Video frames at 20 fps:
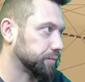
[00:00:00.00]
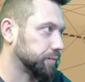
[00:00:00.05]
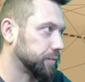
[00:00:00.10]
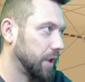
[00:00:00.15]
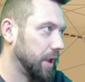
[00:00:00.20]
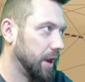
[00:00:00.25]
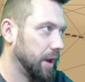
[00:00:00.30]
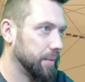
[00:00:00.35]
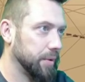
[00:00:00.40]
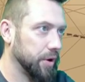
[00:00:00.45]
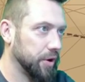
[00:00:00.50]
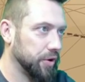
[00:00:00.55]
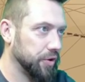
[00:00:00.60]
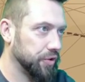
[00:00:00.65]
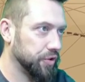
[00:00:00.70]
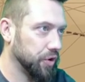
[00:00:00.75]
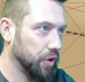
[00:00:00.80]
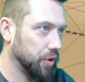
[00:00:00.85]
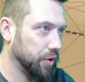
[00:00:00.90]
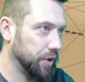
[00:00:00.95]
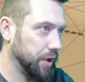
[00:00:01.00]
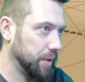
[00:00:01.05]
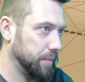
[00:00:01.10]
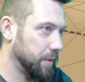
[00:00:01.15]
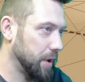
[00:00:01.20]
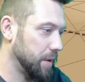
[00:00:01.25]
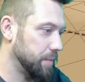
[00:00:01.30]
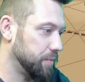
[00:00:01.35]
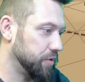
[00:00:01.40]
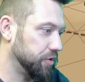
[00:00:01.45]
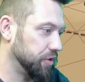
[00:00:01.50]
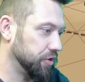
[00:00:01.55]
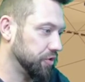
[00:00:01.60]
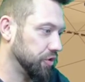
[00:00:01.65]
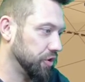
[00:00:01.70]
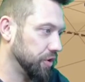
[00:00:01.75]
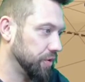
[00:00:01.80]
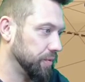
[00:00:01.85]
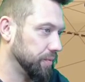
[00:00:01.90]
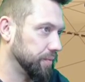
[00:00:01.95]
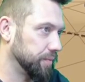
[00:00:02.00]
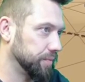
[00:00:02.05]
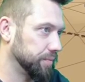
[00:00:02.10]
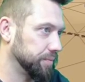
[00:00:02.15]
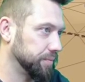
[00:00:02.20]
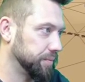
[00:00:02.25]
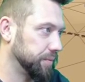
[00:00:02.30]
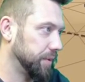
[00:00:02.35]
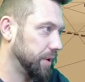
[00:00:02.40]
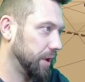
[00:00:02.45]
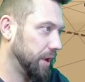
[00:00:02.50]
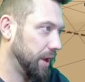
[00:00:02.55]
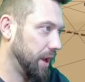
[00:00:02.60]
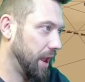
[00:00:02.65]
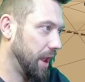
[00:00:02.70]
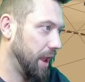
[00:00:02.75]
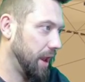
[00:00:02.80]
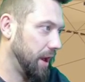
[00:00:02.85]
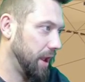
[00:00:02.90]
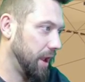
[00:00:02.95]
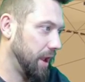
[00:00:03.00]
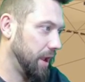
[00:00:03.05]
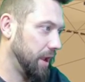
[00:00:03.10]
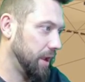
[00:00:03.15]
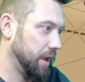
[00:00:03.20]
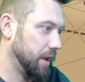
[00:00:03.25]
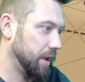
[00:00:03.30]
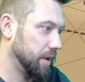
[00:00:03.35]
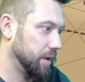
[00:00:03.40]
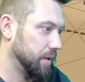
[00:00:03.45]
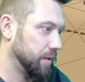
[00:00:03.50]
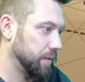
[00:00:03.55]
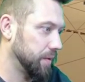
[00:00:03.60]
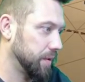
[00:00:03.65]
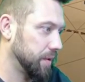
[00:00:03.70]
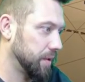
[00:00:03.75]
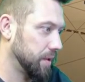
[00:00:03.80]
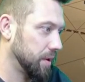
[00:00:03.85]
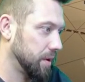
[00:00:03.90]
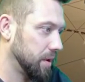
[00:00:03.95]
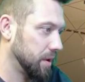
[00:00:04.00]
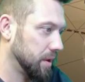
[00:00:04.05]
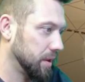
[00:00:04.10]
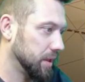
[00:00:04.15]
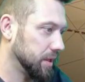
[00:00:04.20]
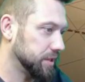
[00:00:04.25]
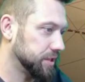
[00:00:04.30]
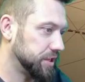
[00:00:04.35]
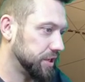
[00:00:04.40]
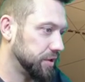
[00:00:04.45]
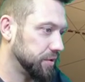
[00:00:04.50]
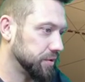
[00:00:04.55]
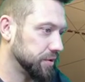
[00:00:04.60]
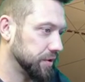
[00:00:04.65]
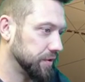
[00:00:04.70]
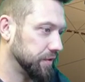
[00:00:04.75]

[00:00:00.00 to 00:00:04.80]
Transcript: And I'm going to consolidate my position in NA. Let's see who's in